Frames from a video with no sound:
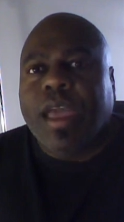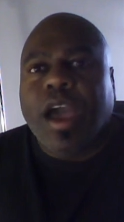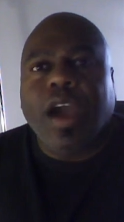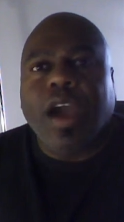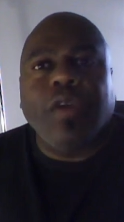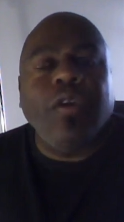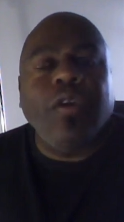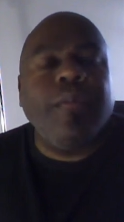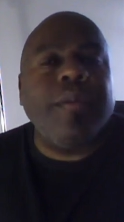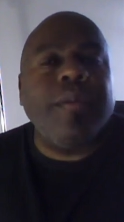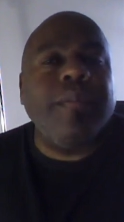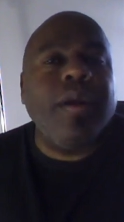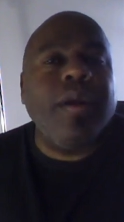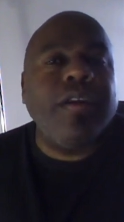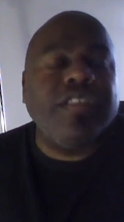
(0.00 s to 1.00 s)
a group
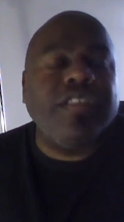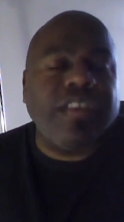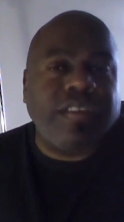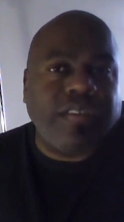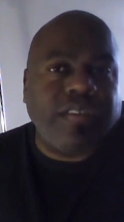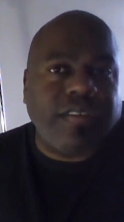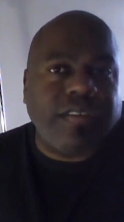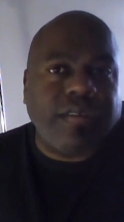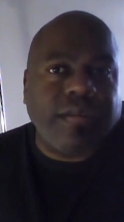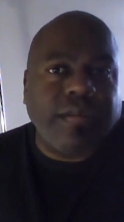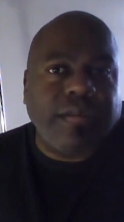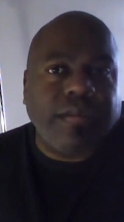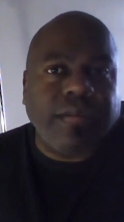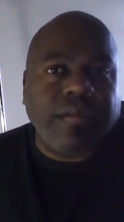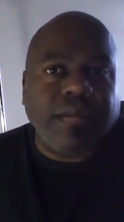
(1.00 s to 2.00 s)
emerges
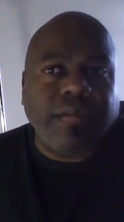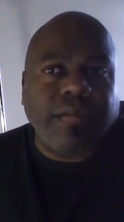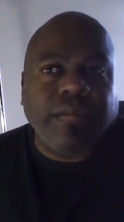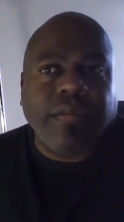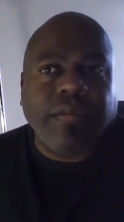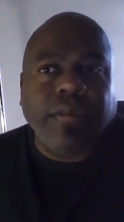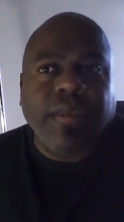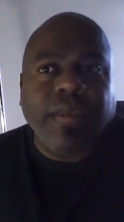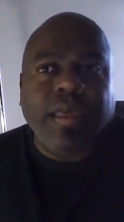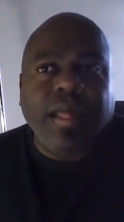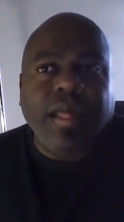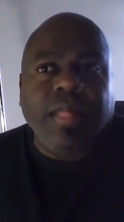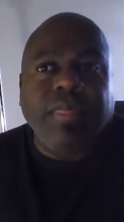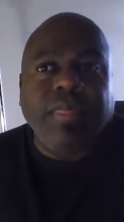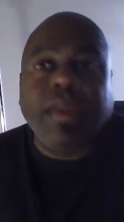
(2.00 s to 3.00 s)

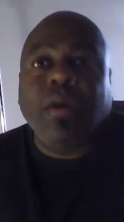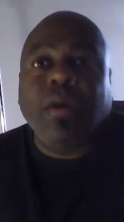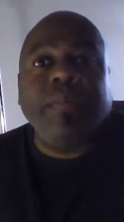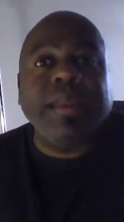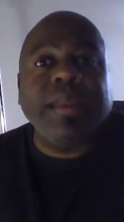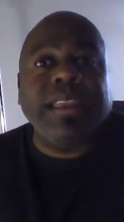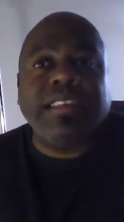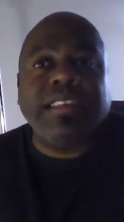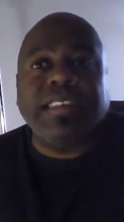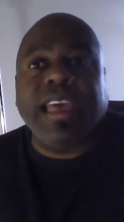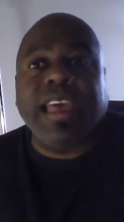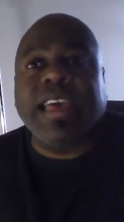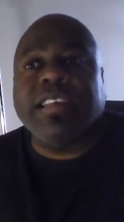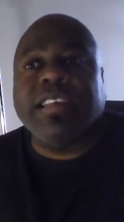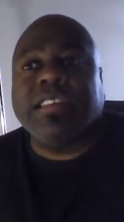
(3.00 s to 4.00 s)
that openly
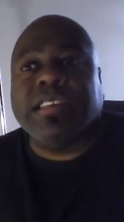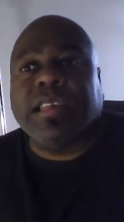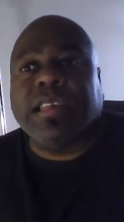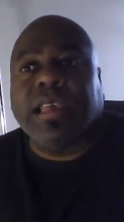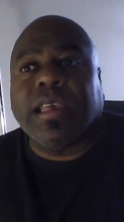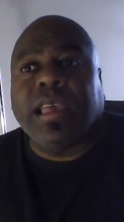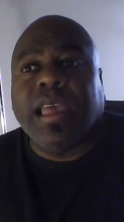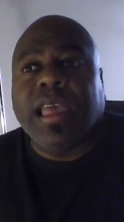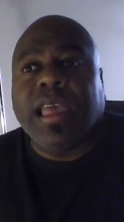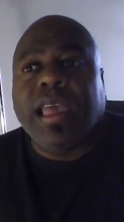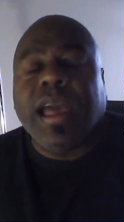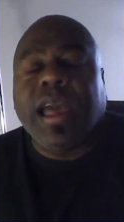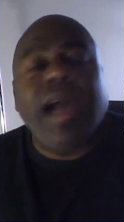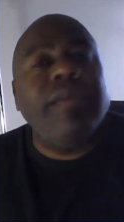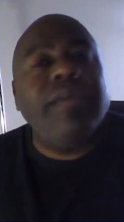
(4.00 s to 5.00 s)
says,
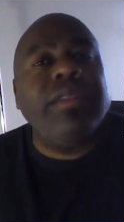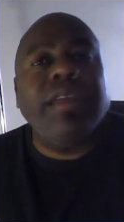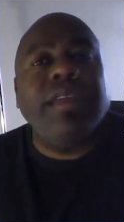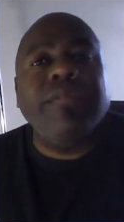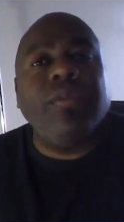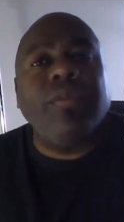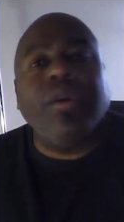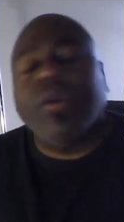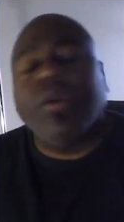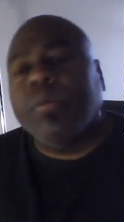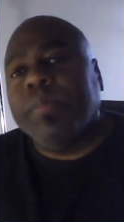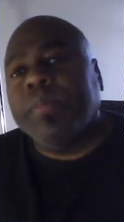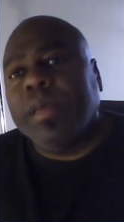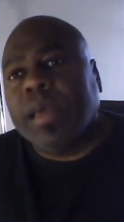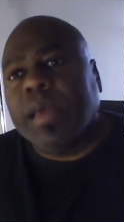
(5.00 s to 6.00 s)
I will never work
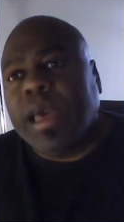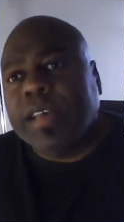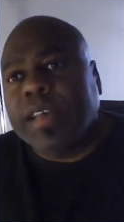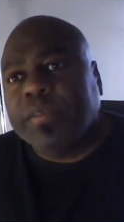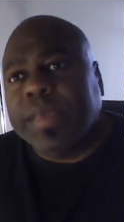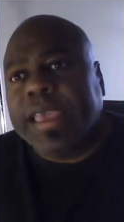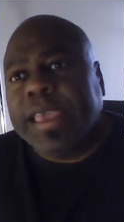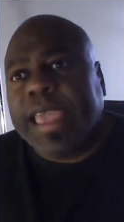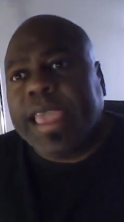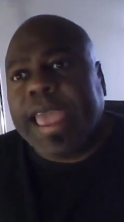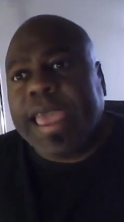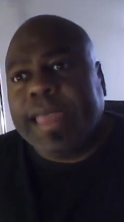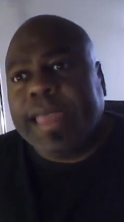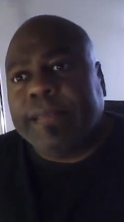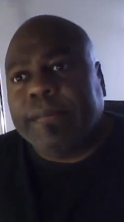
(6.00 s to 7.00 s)
with Bill Cosby
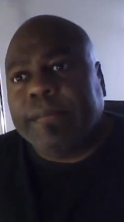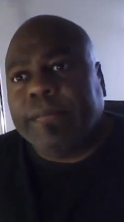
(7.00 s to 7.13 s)
again.